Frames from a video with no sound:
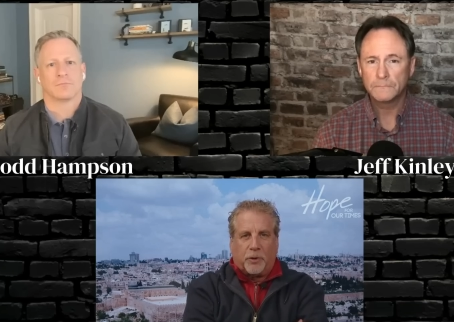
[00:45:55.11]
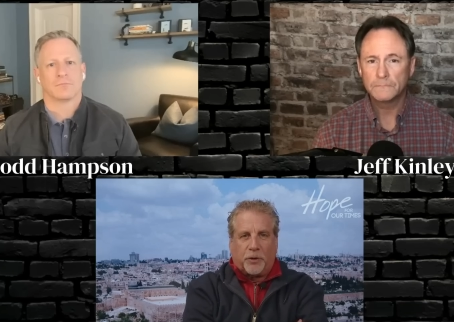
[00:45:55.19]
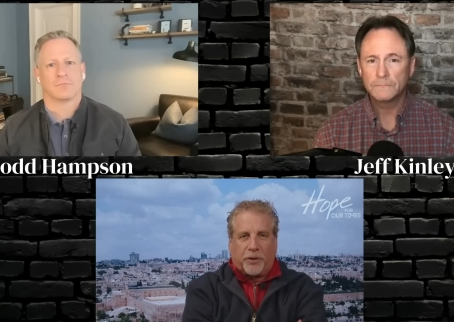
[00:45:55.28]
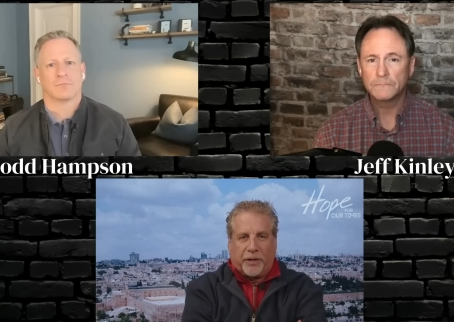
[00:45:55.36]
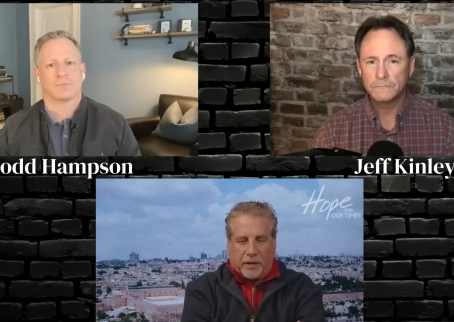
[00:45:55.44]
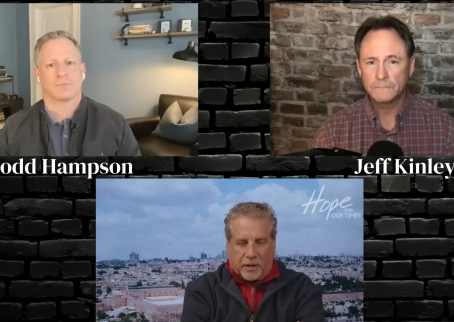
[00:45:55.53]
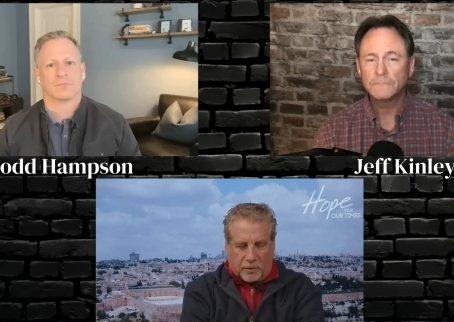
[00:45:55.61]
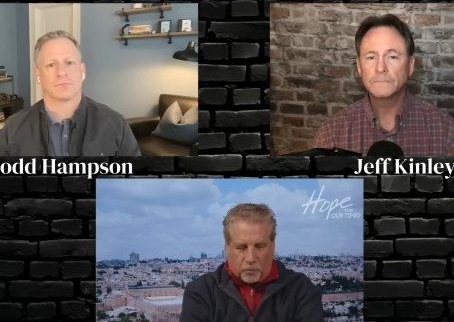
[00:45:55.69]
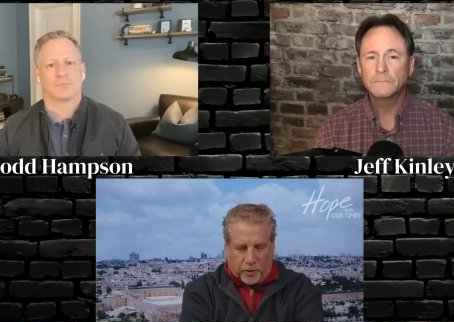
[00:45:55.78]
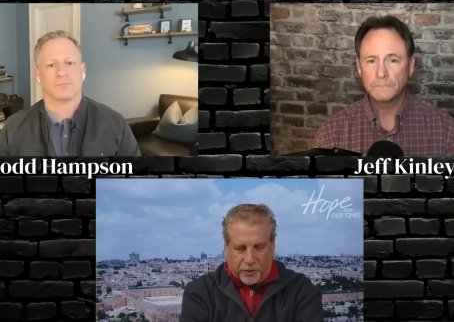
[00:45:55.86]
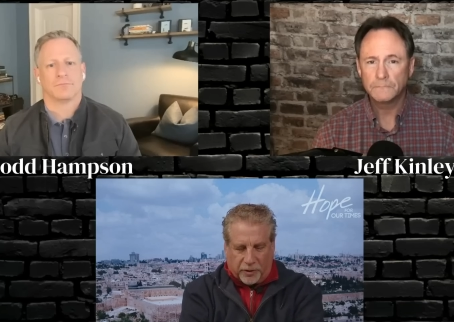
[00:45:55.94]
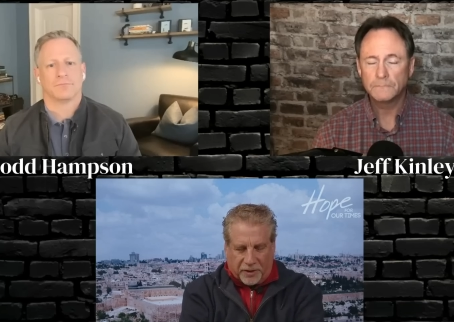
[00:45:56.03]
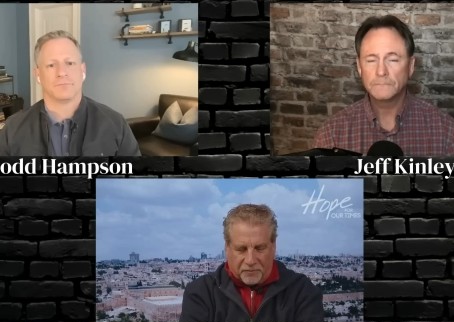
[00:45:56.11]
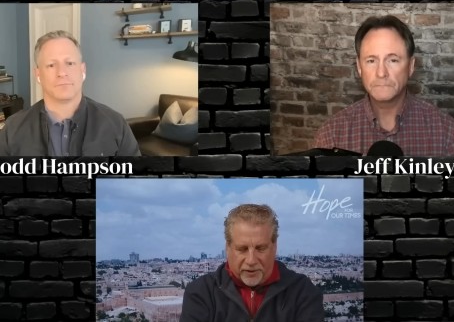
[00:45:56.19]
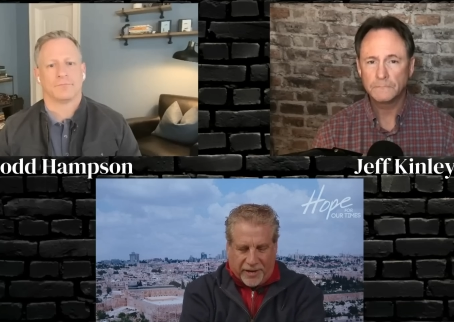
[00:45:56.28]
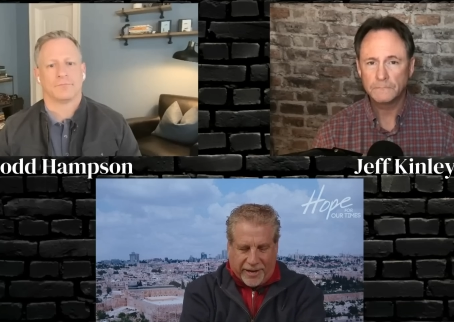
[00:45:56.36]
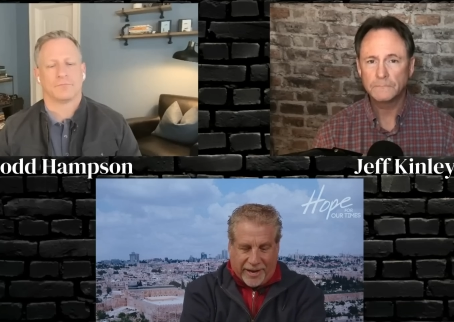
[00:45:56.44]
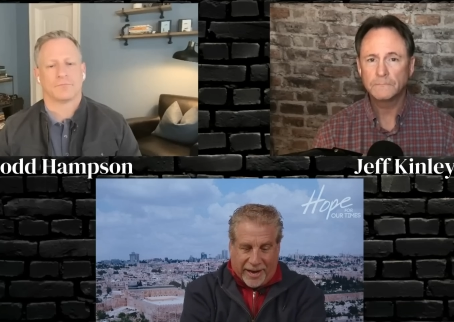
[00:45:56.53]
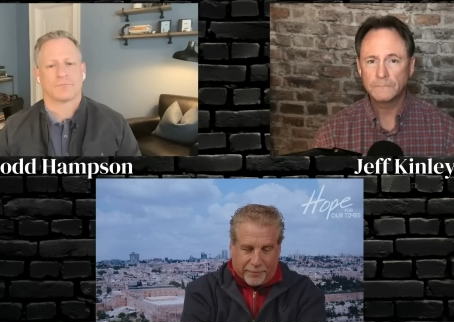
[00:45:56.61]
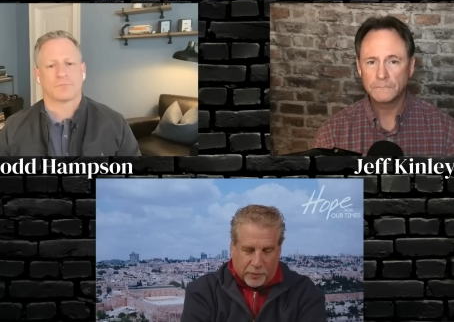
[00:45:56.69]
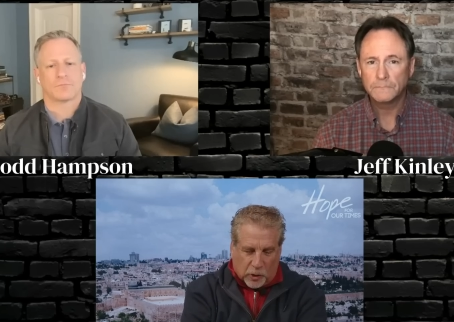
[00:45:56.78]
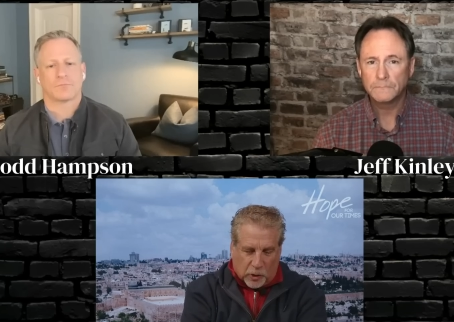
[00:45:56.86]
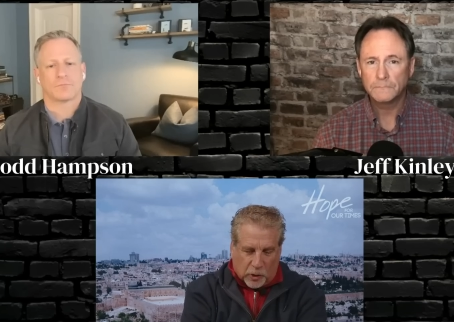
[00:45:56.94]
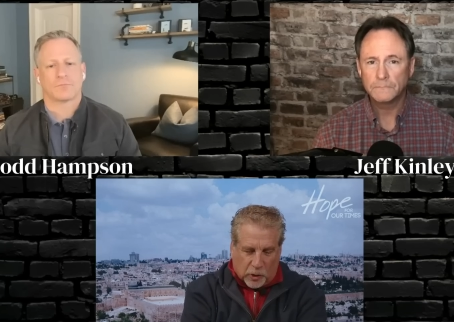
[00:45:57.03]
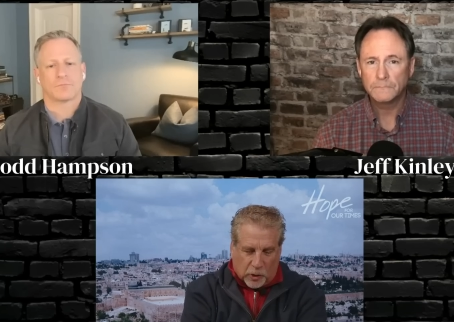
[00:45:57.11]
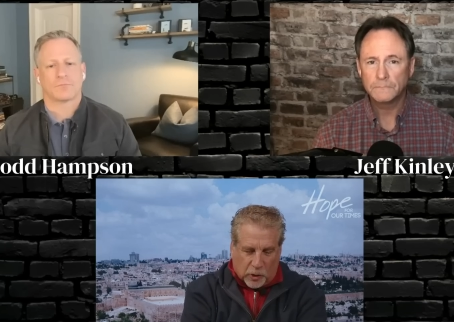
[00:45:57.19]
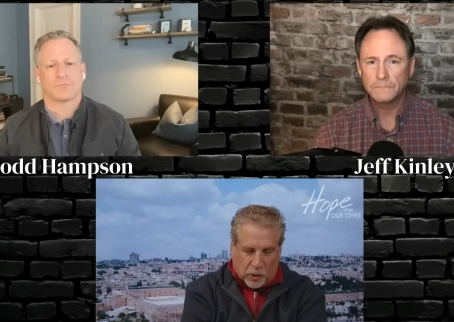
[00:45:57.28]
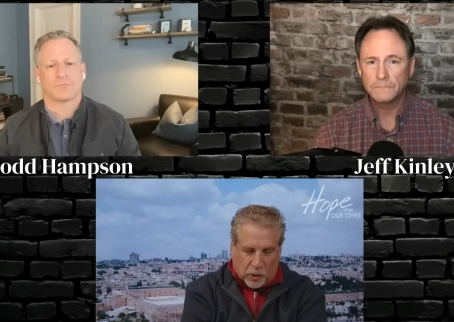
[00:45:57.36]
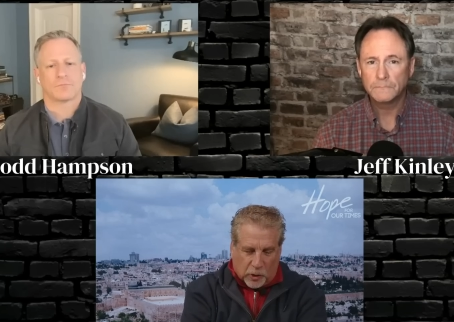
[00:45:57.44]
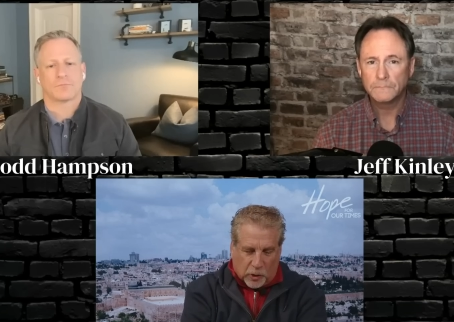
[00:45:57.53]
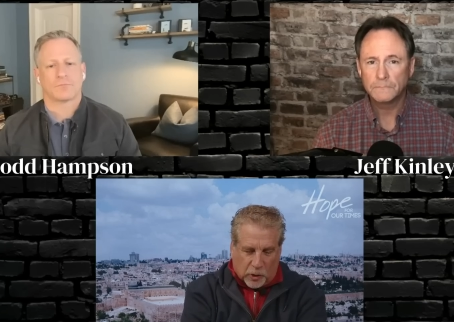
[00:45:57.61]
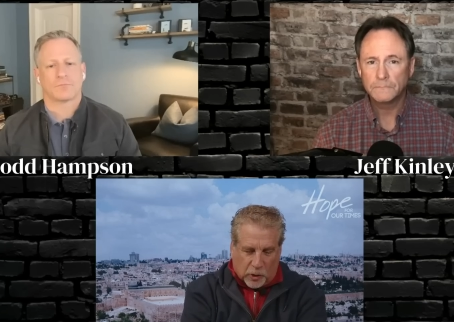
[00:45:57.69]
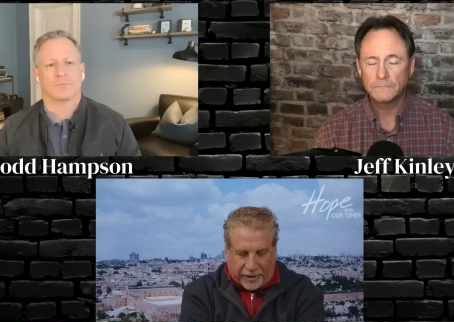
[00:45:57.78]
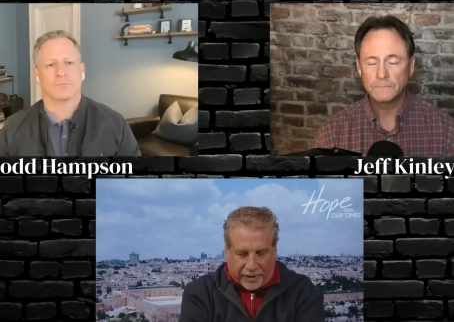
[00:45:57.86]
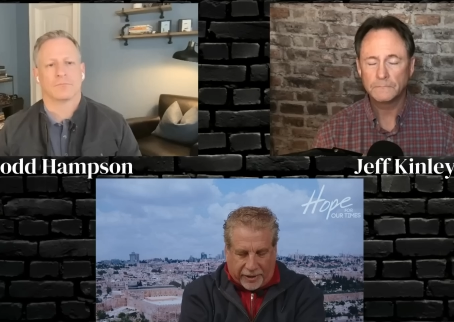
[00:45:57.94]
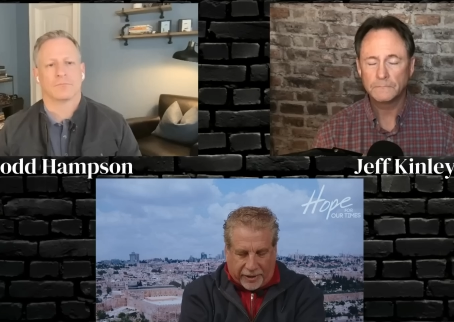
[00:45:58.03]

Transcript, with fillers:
Speaker 1: Both of you are with Olivier. I'm going here real soon.